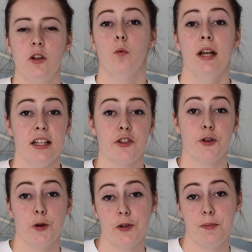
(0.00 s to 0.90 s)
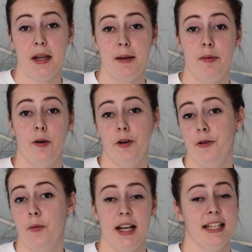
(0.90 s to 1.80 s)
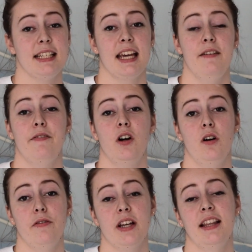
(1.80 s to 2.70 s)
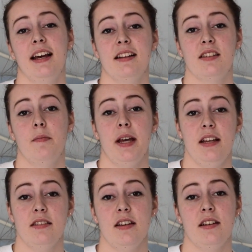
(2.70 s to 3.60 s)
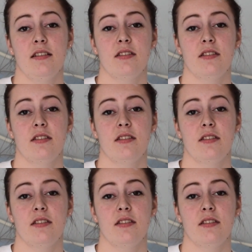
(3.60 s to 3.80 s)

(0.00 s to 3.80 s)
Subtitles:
You're willing to talk to people, you're willing to get involved, and that's amazing.